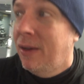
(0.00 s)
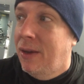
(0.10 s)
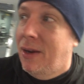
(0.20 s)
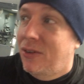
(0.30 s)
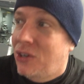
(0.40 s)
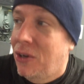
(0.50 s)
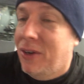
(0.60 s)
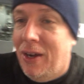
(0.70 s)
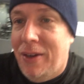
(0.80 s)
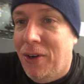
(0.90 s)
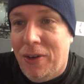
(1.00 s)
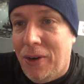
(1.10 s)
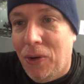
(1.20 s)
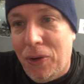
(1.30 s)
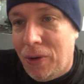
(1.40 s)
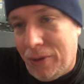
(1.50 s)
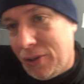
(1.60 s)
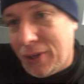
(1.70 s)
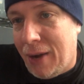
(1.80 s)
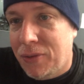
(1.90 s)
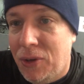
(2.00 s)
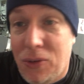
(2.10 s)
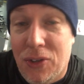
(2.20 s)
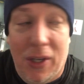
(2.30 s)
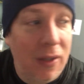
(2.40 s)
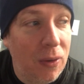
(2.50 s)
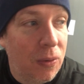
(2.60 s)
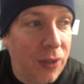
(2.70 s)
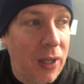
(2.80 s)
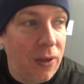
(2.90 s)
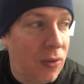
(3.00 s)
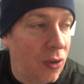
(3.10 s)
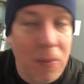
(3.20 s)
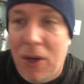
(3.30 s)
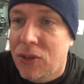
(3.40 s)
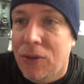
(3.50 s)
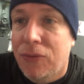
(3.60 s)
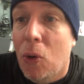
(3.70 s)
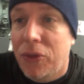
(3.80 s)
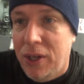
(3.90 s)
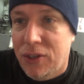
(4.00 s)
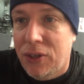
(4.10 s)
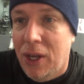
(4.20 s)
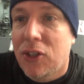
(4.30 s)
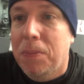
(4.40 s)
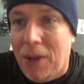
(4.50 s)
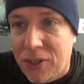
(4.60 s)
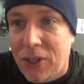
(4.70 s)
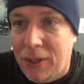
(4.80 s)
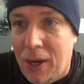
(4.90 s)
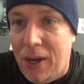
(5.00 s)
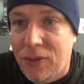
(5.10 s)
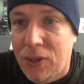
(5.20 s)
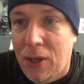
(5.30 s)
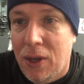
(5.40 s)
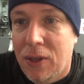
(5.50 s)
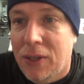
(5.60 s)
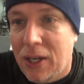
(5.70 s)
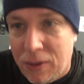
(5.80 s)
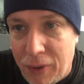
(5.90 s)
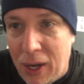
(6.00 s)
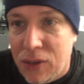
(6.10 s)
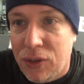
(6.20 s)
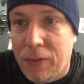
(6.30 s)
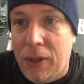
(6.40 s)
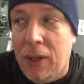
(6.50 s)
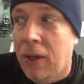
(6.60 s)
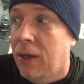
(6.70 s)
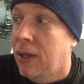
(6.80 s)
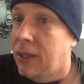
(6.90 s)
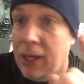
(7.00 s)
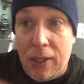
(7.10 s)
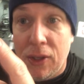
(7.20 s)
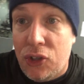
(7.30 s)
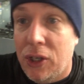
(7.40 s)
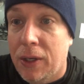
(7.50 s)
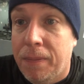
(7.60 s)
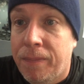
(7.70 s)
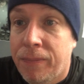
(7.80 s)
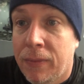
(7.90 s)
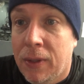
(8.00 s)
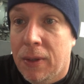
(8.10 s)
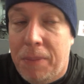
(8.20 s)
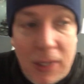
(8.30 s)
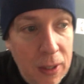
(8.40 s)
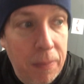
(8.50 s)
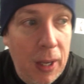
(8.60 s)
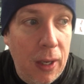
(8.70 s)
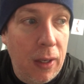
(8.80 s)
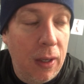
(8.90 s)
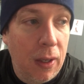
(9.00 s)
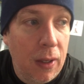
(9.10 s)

And I was here tonight, here earlier or this afternoon, just thinking, Lord, thank you so much for this. It's a blessing, guys. Take advantage of it. Get in the gym. Be committed